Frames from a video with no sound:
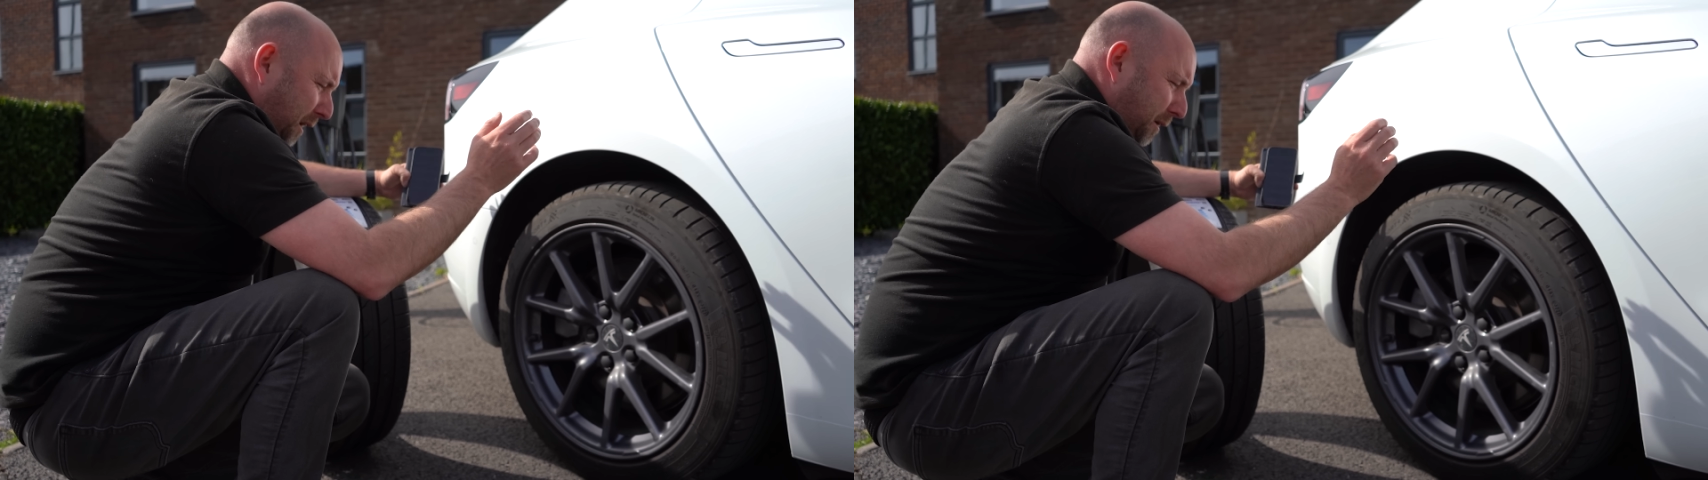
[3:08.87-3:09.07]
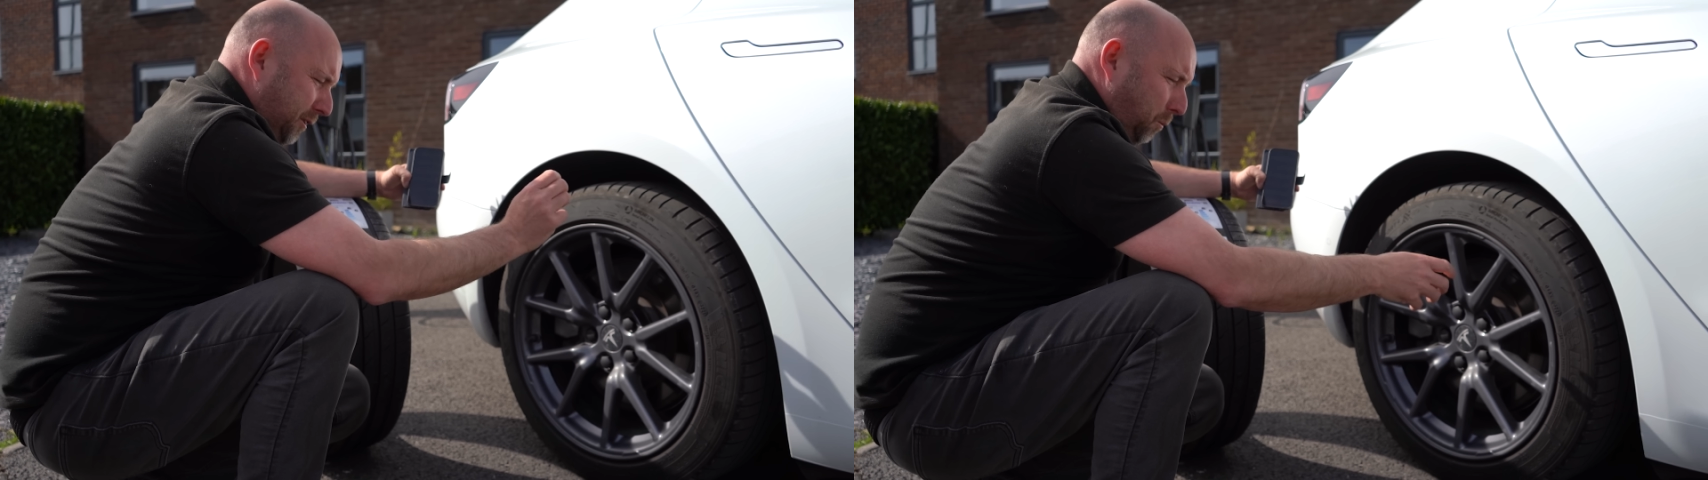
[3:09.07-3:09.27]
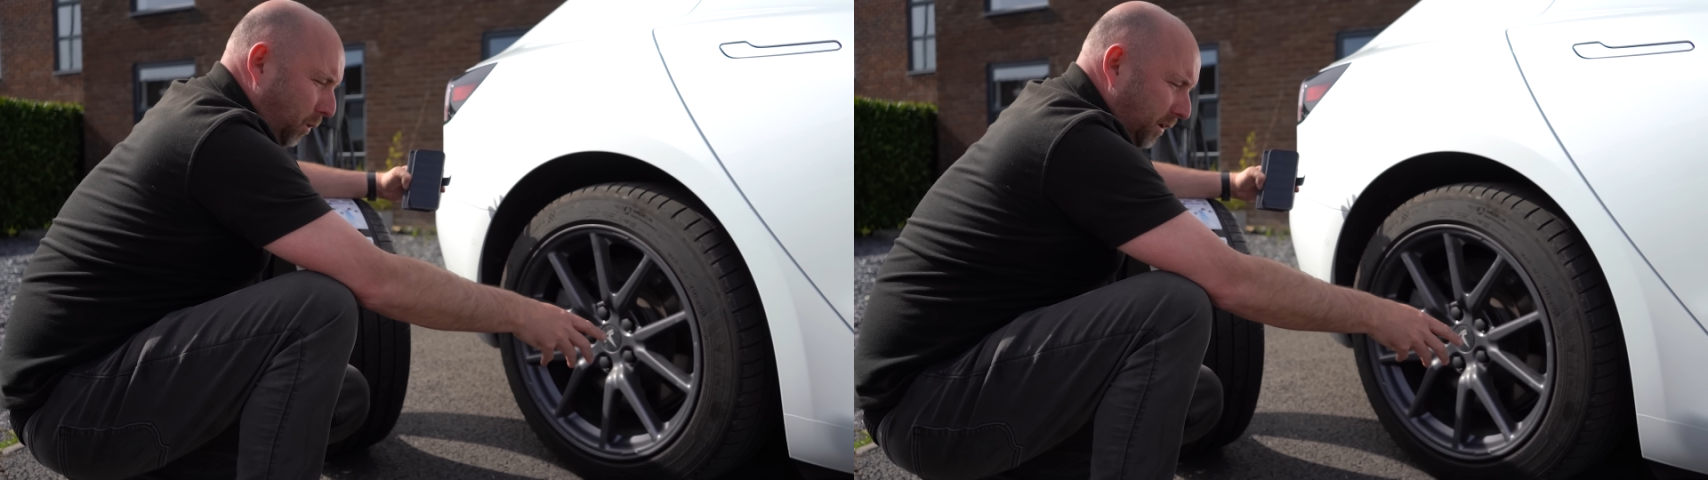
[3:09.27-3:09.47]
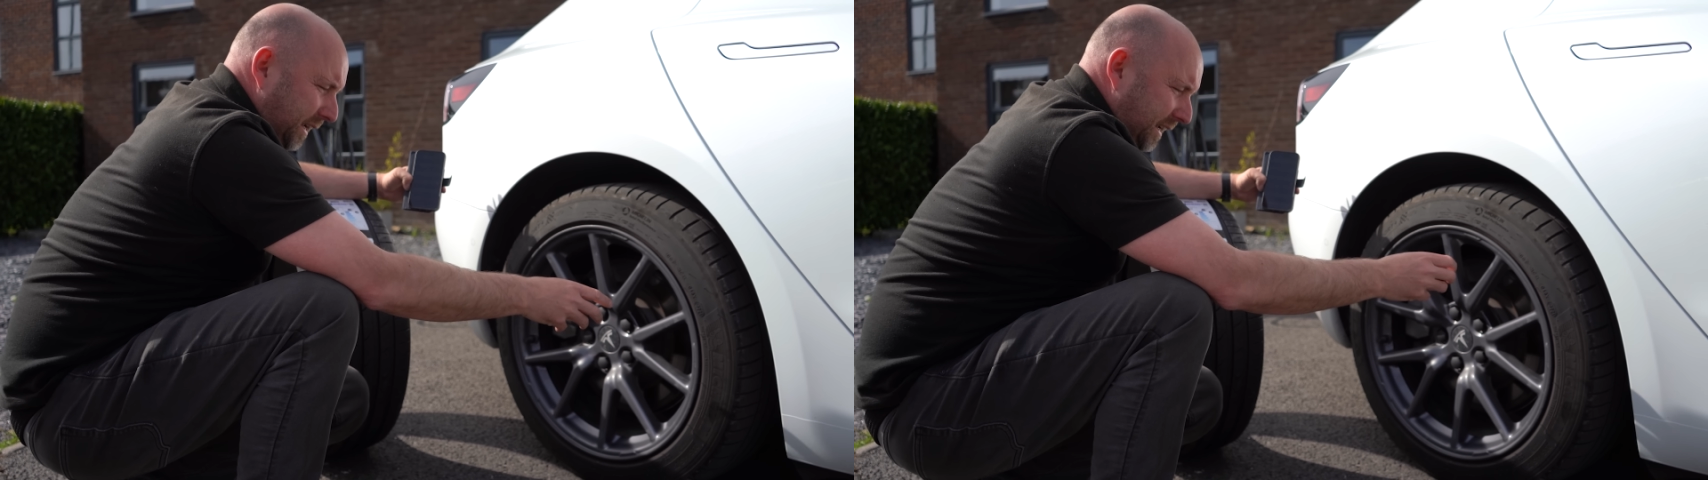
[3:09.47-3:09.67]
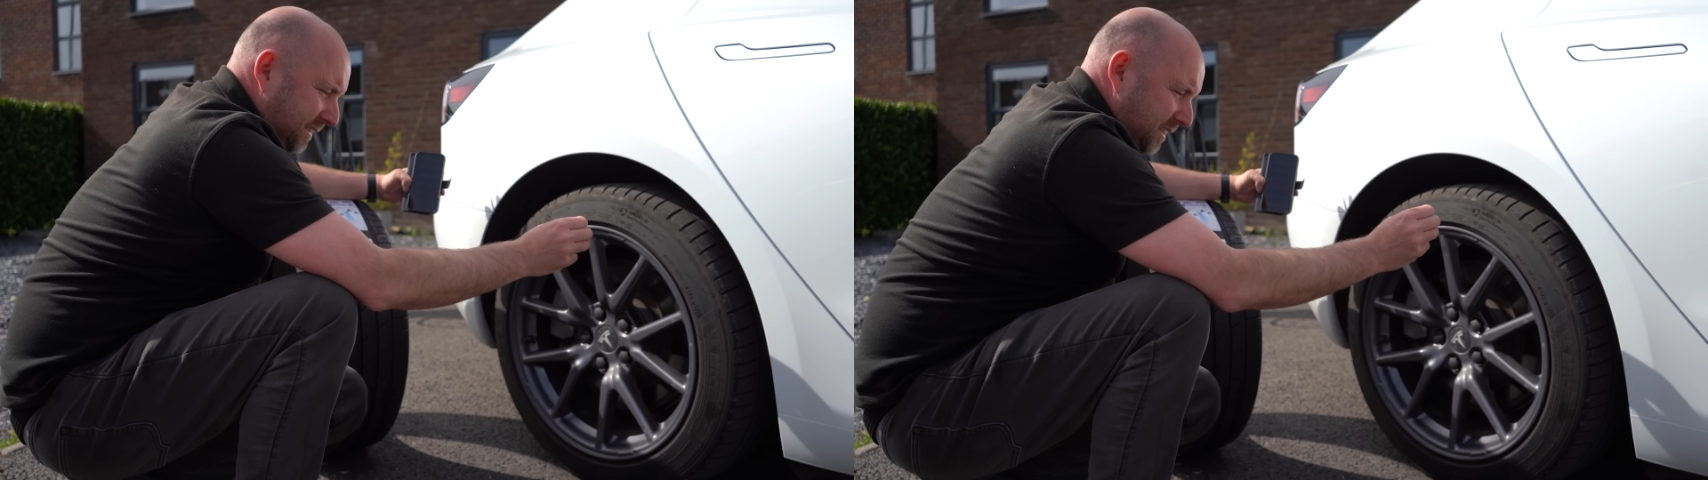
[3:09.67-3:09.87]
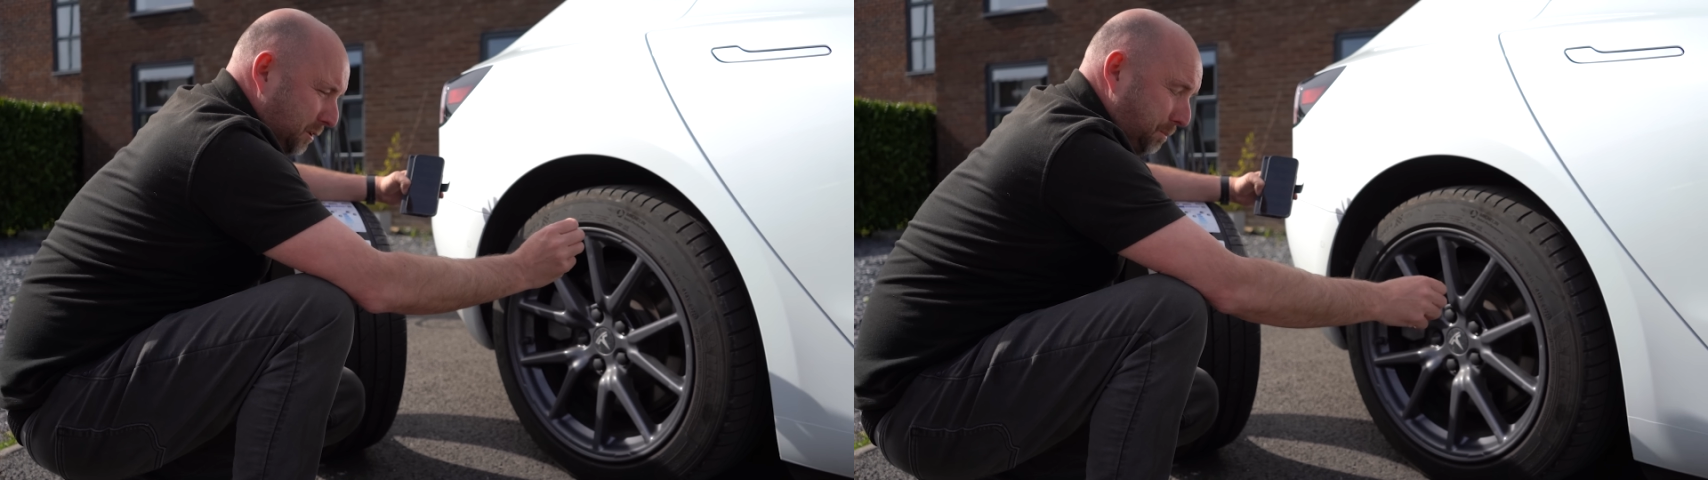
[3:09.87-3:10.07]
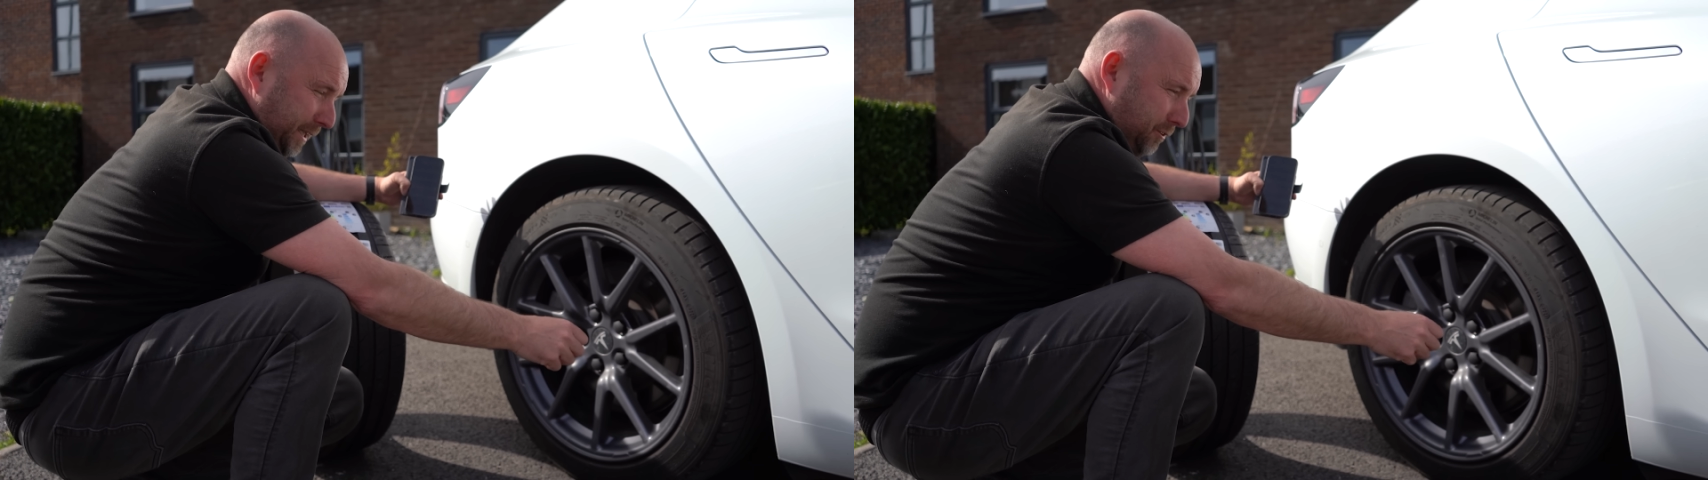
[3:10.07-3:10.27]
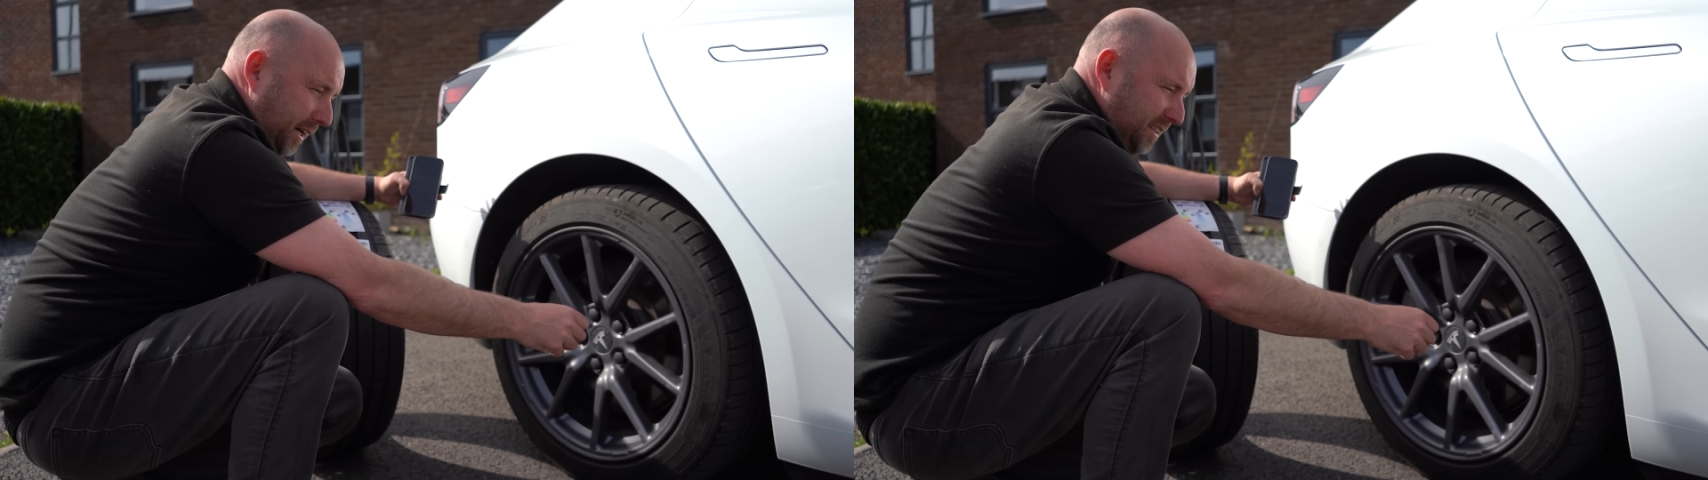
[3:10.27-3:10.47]
And the Y is a
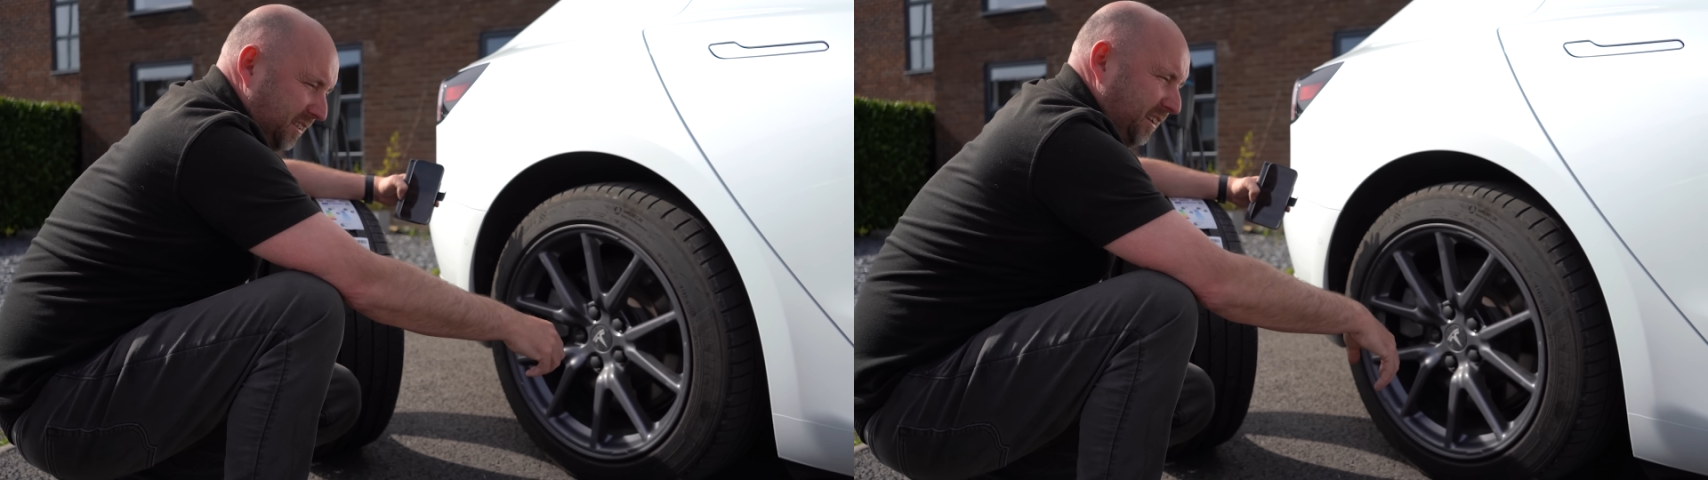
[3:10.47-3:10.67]
speed rating.